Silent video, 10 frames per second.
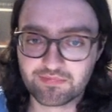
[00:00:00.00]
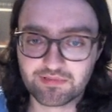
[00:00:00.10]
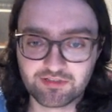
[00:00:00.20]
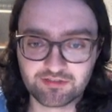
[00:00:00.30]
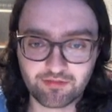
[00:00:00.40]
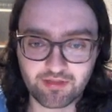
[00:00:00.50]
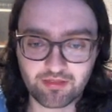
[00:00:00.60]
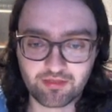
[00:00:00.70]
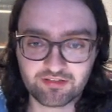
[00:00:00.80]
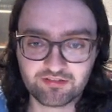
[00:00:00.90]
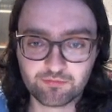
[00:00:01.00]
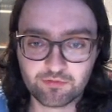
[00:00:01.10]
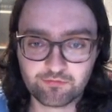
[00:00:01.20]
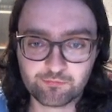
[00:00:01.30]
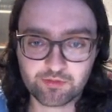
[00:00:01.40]
So then this
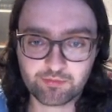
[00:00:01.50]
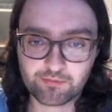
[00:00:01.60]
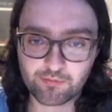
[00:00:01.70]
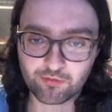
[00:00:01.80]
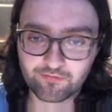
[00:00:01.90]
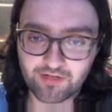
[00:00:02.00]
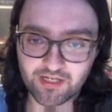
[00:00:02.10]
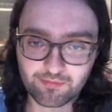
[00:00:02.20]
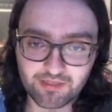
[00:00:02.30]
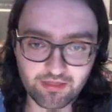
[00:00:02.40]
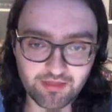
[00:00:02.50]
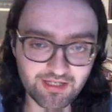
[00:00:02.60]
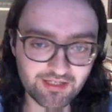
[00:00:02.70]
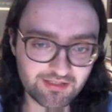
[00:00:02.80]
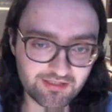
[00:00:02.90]
move would be more viable, I think.